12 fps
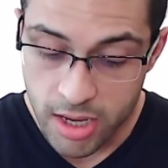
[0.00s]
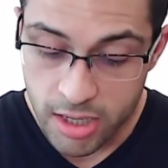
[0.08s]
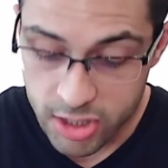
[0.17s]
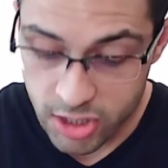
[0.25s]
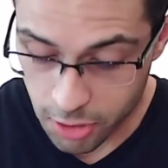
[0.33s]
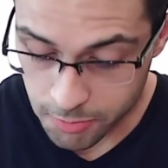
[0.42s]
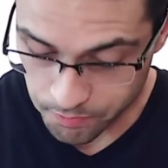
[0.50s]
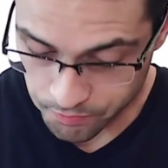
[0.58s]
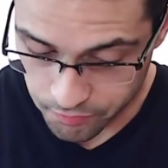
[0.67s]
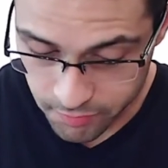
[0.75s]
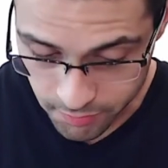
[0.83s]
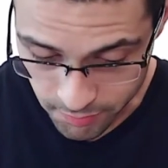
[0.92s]
So
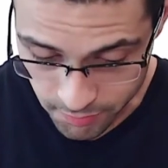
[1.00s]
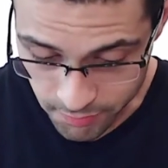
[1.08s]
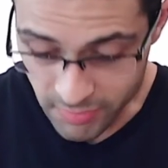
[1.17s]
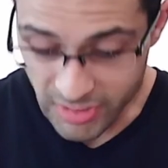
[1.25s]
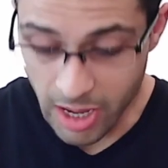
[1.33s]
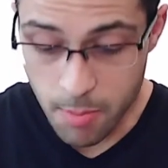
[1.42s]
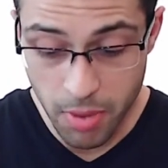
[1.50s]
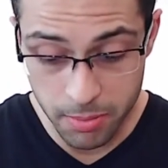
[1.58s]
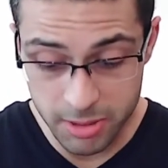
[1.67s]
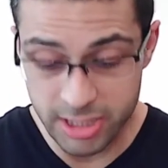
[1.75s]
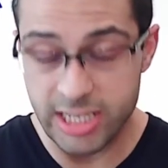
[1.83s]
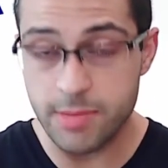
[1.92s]

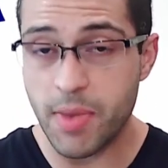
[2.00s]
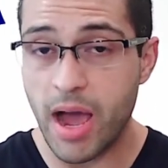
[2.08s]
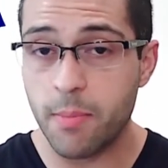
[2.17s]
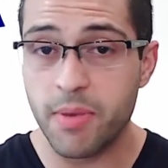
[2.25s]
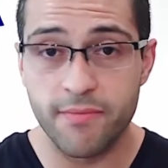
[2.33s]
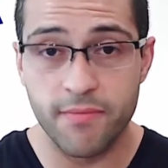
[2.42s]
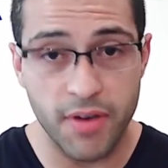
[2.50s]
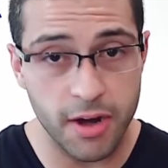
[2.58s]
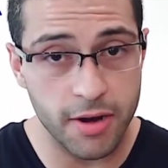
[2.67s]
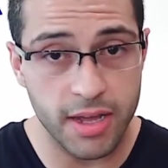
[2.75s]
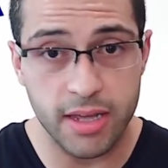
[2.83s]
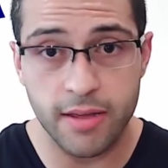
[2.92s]
bubble Cpap,
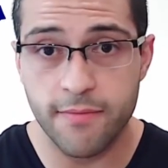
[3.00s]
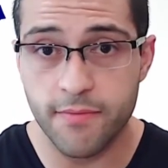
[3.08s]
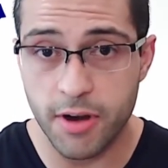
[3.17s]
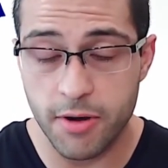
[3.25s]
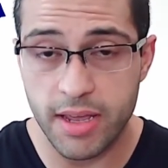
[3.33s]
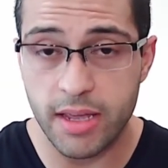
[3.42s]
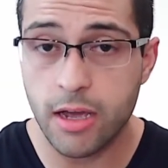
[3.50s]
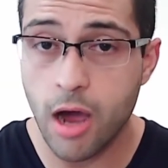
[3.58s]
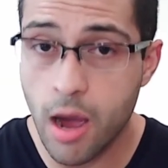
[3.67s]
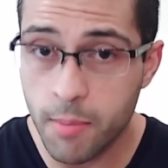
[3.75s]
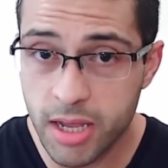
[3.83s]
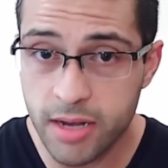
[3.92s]
very, very
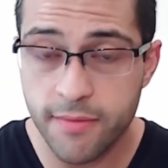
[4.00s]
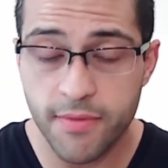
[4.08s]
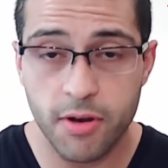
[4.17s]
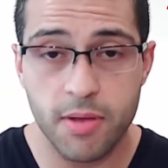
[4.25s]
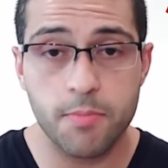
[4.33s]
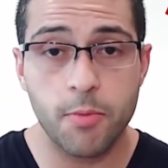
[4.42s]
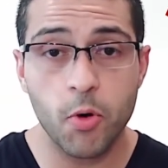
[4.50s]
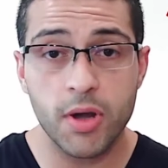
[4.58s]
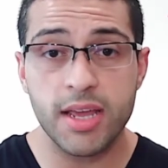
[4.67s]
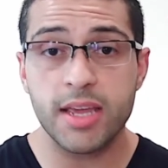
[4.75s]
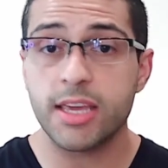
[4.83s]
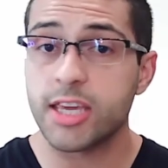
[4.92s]
common, very
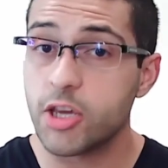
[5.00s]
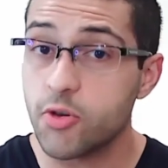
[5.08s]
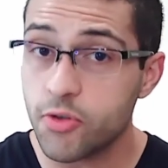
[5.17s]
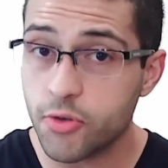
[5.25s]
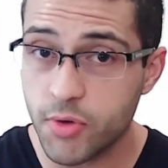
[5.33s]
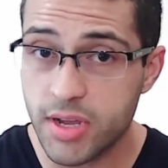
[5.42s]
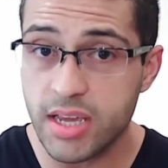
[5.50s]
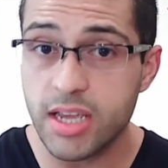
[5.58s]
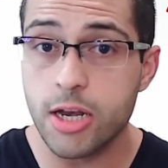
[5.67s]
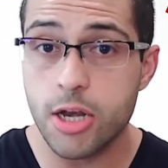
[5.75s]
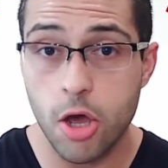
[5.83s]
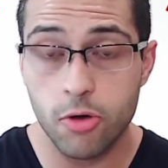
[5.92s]
important.
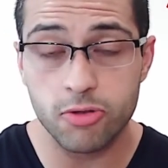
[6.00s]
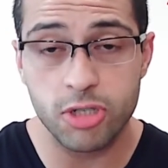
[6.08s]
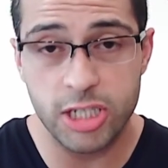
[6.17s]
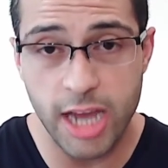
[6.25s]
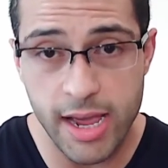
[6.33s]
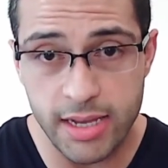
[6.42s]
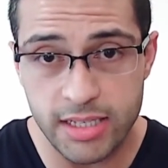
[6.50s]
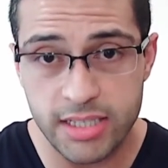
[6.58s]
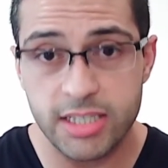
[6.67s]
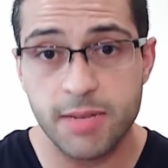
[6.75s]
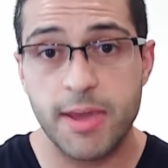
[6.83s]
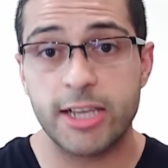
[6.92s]
Q3 nose checks
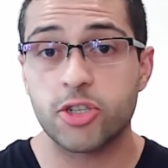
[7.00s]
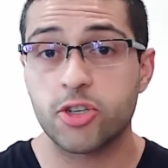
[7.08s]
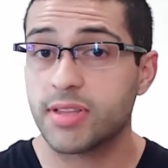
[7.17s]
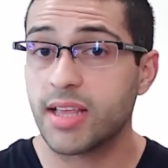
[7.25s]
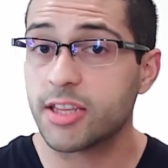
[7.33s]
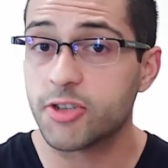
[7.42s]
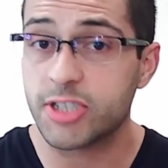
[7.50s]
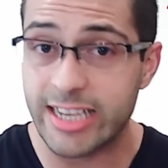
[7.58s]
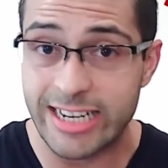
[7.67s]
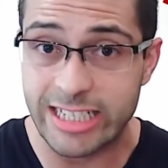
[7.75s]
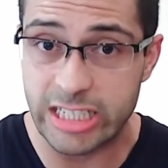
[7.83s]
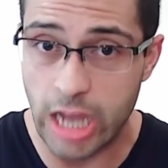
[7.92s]
to make sure that their
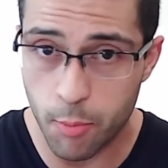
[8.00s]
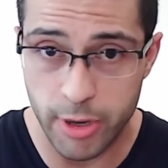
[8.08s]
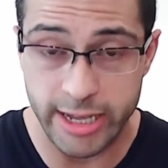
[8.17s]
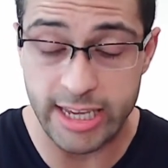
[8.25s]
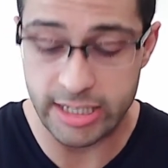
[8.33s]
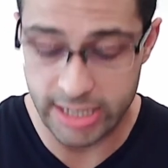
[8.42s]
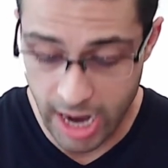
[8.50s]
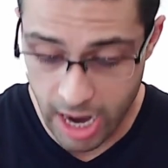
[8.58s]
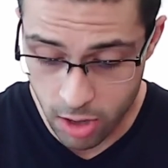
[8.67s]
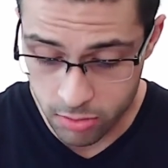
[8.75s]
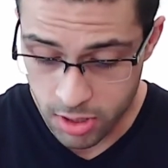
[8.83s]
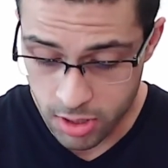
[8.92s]
skin is not breaking
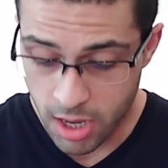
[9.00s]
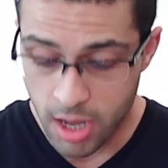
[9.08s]
down.